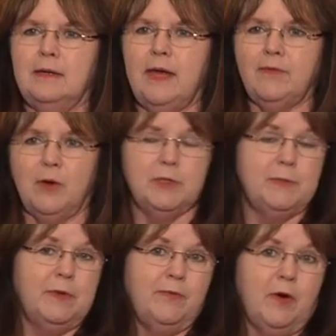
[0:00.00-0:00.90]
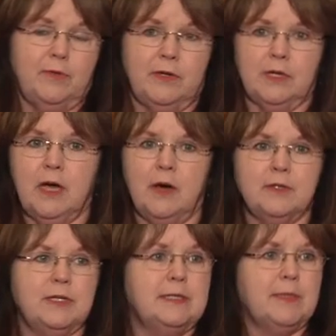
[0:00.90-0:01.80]
I've always been involved in
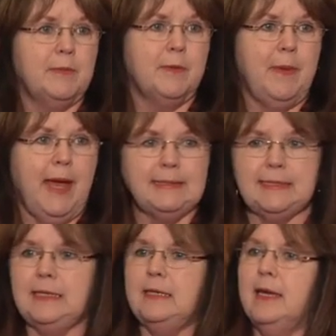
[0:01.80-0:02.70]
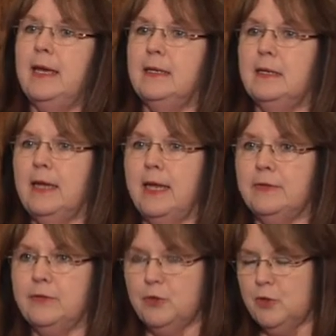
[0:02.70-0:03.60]
oncology in some capacity, and as
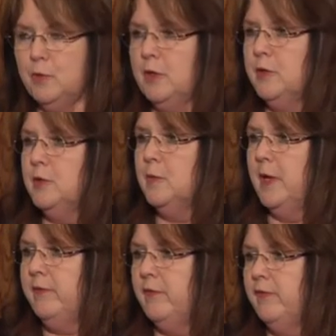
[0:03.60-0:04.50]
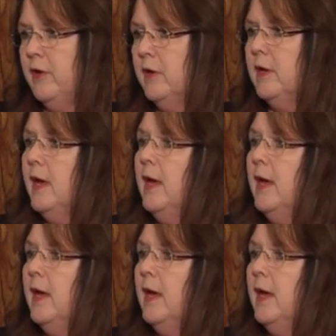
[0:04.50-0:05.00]
social workers, we have a very